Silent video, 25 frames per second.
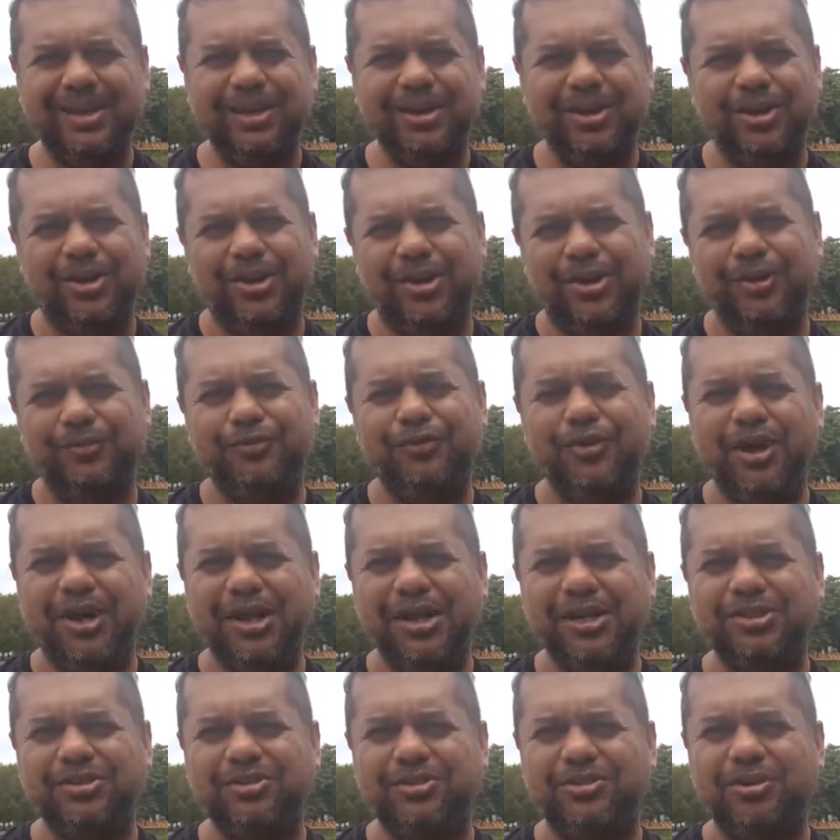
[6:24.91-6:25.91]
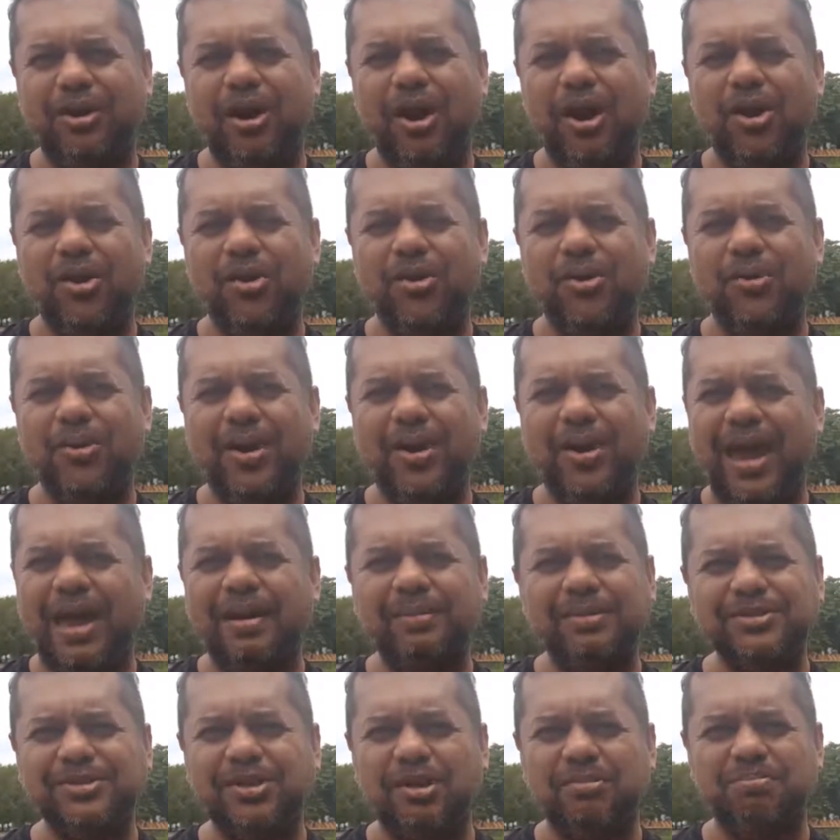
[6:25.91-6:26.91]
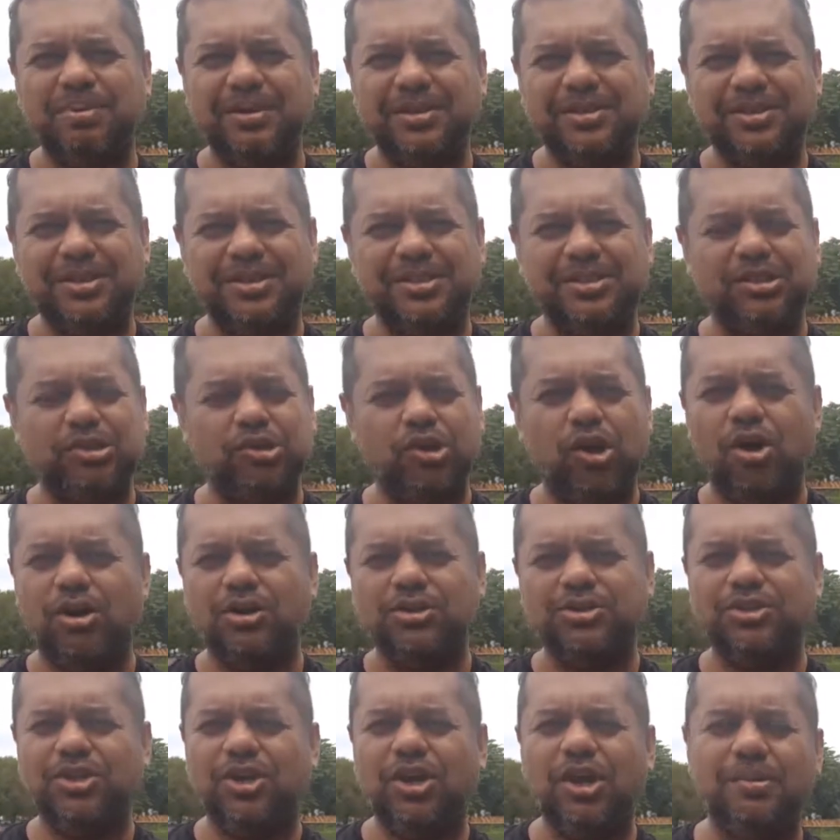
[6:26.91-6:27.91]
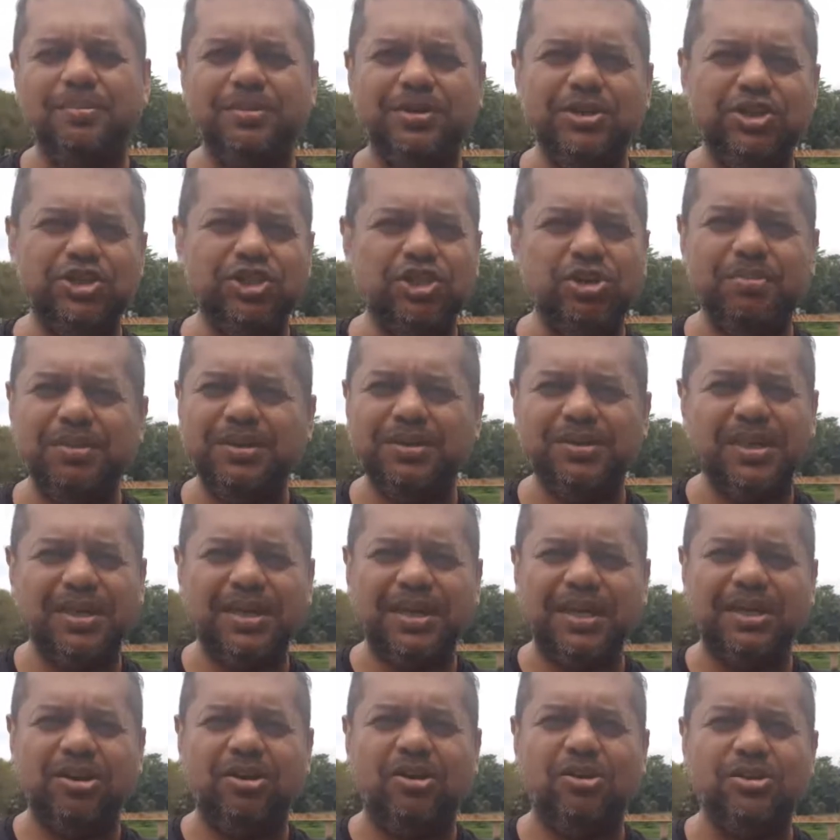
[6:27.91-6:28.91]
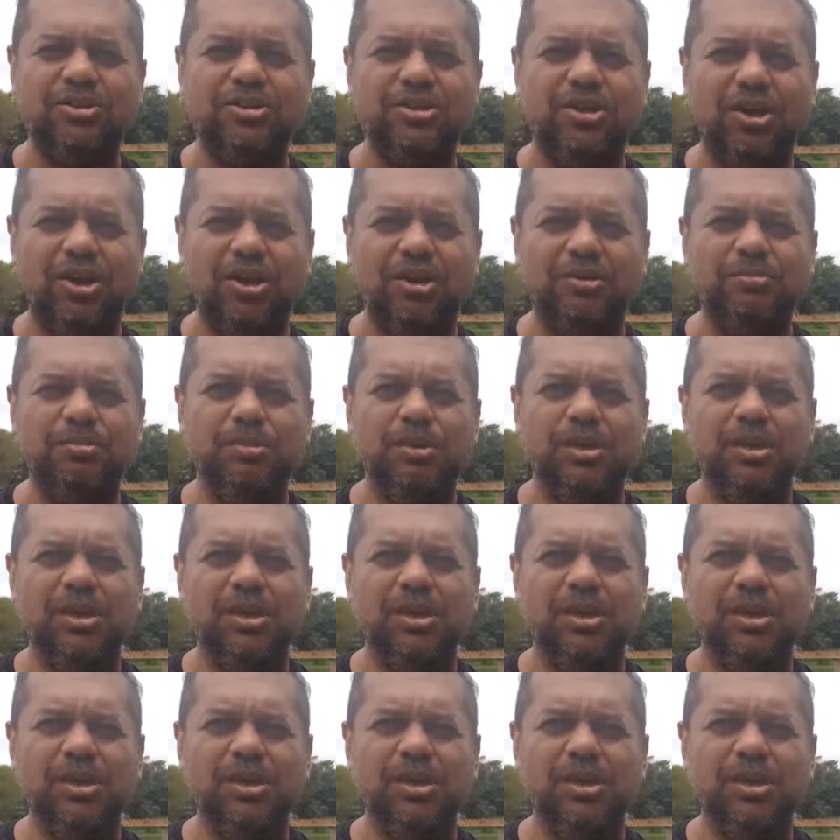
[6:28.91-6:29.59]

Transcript: you know, if you're going to grow an Amazon business long term, and you should be thinking long term,